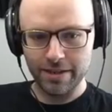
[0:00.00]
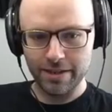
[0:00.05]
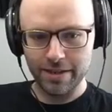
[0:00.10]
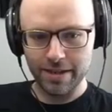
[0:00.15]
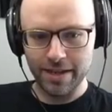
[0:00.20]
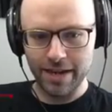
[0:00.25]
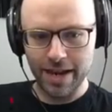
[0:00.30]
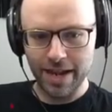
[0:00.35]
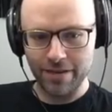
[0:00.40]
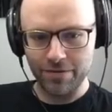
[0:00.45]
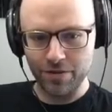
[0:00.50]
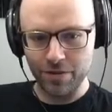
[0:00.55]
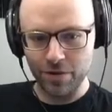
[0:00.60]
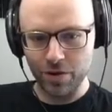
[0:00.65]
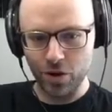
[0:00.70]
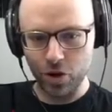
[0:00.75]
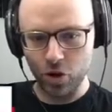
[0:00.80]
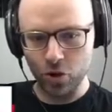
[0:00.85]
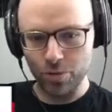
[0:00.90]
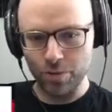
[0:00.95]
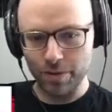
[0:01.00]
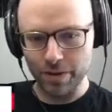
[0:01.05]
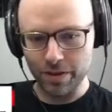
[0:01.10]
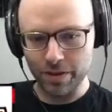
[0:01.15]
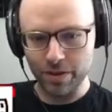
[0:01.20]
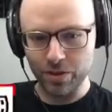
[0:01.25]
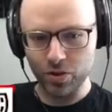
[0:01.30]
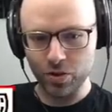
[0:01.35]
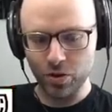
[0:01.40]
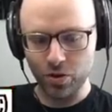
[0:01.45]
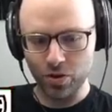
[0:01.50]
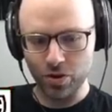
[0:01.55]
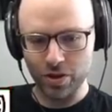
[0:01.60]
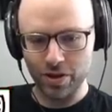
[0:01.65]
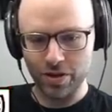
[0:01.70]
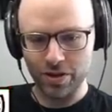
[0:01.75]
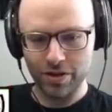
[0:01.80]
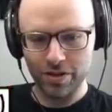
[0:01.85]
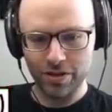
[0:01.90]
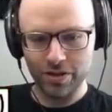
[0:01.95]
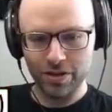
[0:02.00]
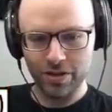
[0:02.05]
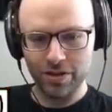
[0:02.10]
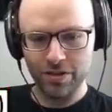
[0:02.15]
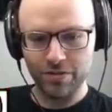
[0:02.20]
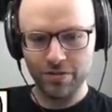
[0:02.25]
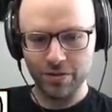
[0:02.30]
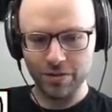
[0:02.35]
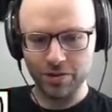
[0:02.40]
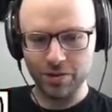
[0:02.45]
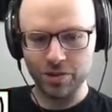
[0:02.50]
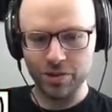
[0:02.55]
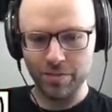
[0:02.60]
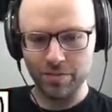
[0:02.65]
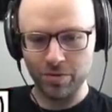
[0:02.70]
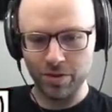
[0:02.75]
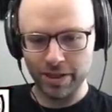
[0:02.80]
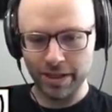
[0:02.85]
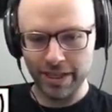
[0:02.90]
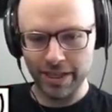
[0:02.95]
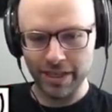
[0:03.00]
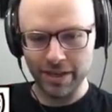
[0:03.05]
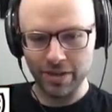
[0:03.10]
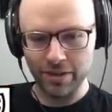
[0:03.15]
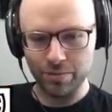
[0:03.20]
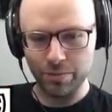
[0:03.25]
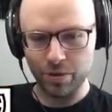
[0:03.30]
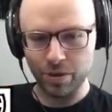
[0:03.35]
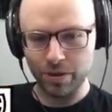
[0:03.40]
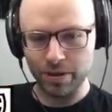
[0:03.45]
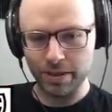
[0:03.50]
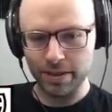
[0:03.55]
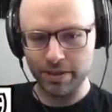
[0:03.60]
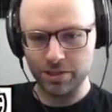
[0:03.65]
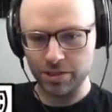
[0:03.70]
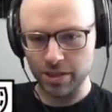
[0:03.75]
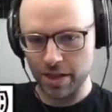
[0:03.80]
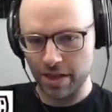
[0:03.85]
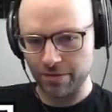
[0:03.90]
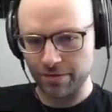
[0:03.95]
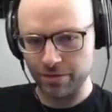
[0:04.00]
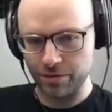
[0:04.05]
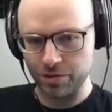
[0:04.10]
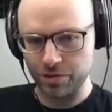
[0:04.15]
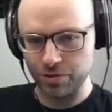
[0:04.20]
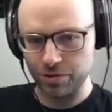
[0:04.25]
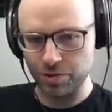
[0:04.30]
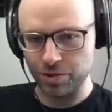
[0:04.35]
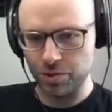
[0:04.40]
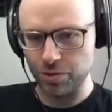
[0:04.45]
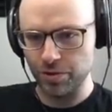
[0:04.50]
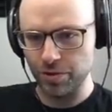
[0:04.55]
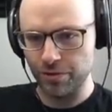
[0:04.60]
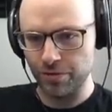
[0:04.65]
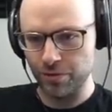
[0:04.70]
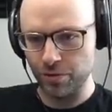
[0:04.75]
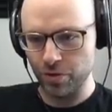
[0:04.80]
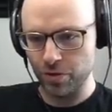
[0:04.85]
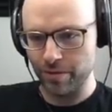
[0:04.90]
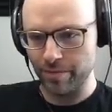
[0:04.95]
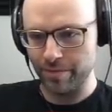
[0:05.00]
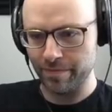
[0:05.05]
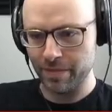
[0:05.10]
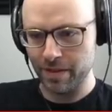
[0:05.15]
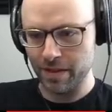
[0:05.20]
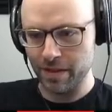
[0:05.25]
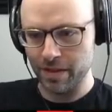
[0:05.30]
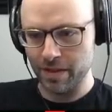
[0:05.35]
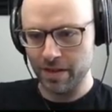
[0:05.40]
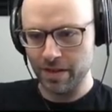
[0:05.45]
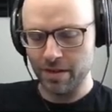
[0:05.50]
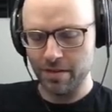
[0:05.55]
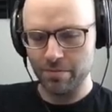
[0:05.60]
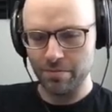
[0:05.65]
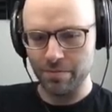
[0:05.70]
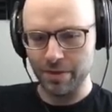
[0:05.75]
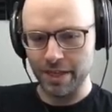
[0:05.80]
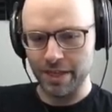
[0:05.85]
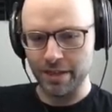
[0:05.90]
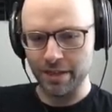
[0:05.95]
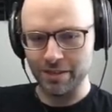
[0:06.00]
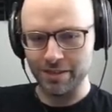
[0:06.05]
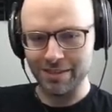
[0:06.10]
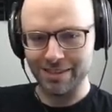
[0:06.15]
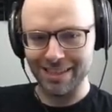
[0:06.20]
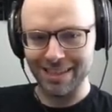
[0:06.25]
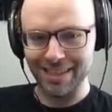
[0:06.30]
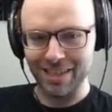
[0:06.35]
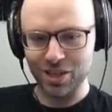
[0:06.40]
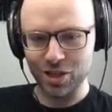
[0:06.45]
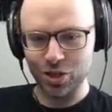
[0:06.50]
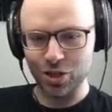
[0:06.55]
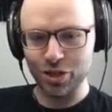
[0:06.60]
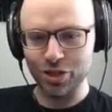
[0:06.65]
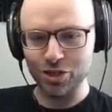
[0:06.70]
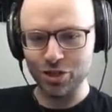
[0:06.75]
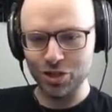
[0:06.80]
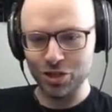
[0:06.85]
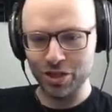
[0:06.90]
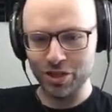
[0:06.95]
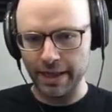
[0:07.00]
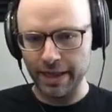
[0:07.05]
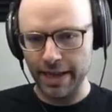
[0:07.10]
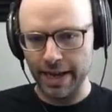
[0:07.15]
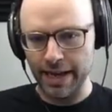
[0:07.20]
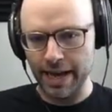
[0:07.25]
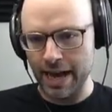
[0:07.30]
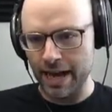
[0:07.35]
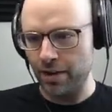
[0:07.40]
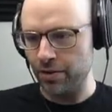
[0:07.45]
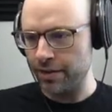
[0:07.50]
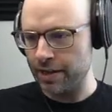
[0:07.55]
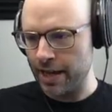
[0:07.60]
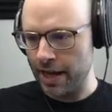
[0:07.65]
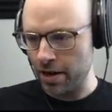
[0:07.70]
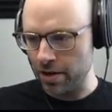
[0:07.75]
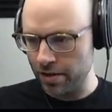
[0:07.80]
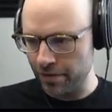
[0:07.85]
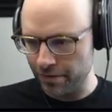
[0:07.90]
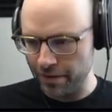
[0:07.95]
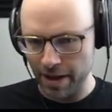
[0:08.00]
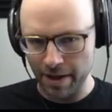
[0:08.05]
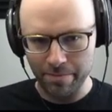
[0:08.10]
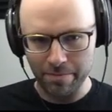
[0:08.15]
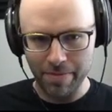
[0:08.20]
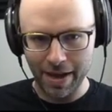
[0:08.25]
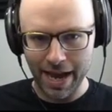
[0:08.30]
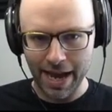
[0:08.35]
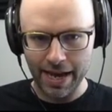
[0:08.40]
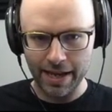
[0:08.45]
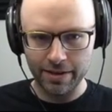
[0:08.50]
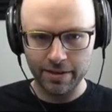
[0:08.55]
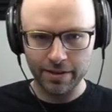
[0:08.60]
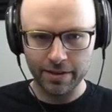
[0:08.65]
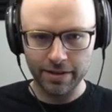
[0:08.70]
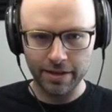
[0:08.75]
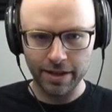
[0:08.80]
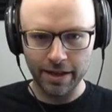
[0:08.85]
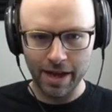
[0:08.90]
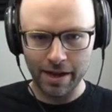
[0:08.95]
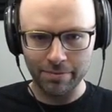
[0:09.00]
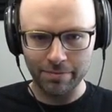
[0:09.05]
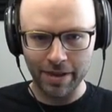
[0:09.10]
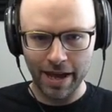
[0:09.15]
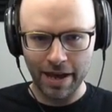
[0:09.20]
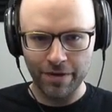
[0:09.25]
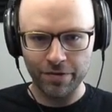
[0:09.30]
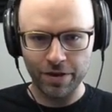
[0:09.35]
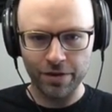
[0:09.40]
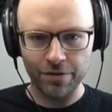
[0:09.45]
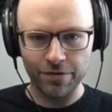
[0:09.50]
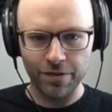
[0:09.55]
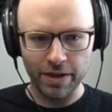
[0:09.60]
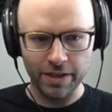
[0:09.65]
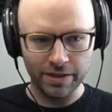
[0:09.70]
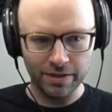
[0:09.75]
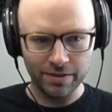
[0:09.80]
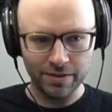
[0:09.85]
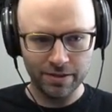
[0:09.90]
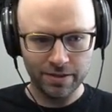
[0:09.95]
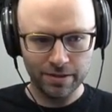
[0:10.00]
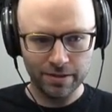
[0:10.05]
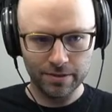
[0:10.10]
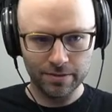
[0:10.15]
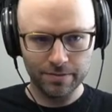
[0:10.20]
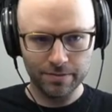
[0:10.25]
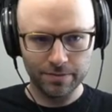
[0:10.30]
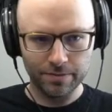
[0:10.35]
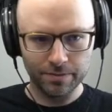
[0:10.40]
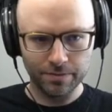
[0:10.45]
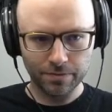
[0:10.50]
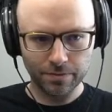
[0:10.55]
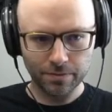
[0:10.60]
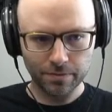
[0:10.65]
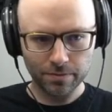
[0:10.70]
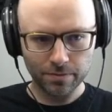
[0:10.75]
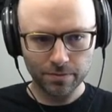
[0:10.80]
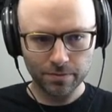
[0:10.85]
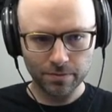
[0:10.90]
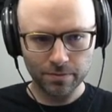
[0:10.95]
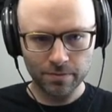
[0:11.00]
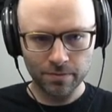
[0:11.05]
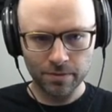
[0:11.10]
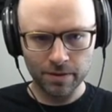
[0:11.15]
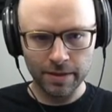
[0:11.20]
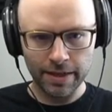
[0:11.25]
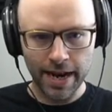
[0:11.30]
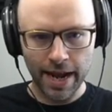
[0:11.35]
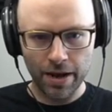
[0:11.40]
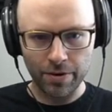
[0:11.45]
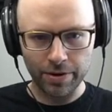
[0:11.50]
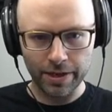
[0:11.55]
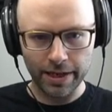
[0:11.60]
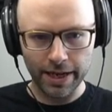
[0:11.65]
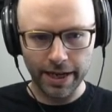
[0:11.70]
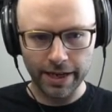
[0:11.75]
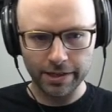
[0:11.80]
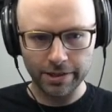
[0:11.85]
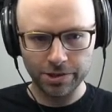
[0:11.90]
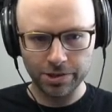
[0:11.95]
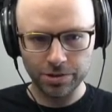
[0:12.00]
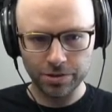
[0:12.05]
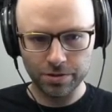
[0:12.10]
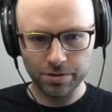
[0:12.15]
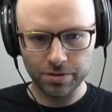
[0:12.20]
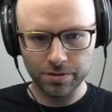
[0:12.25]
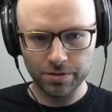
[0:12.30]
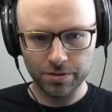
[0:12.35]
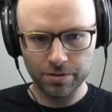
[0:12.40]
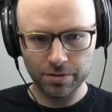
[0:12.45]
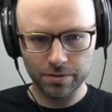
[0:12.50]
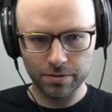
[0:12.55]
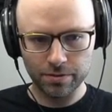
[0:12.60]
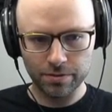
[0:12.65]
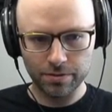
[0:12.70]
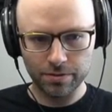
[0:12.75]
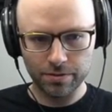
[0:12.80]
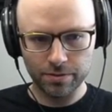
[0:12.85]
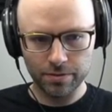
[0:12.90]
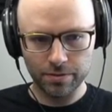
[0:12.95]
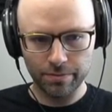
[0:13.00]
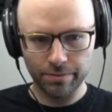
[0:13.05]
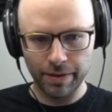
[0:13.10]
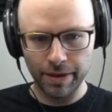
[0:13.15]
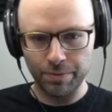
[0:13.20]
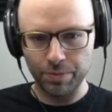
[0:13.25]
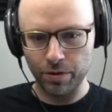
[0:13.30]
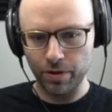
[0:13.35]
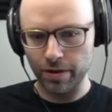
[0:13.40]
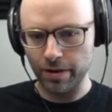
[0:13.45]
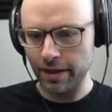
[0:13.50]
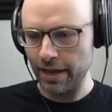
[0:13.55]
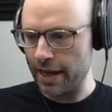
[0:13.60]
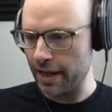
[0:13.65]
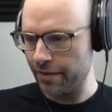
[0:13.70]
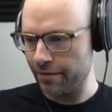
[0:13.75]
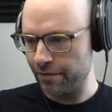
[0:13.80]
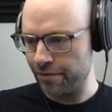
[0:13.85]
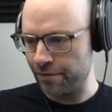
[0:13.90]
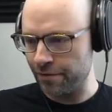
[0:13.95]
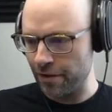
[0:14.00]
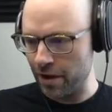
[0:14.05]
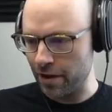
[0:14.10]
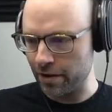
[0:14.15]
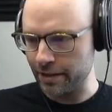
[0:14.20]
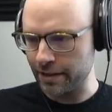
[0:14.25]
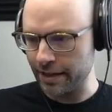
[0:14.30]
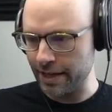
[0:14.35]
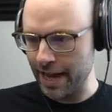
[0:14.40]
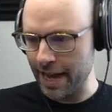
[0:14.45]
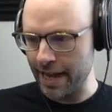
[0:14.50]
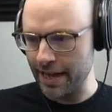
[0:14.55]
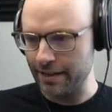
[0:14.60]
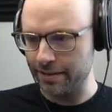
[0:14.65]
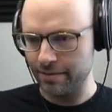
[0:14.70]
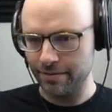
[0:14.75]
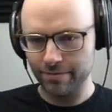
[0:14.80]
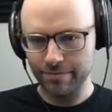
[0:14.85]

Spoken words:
never open the door for someone in a police officer's uniform, because that could just be like, I don't care if I'm bad, I'm having fun. Nowadays, people are like, fuck that.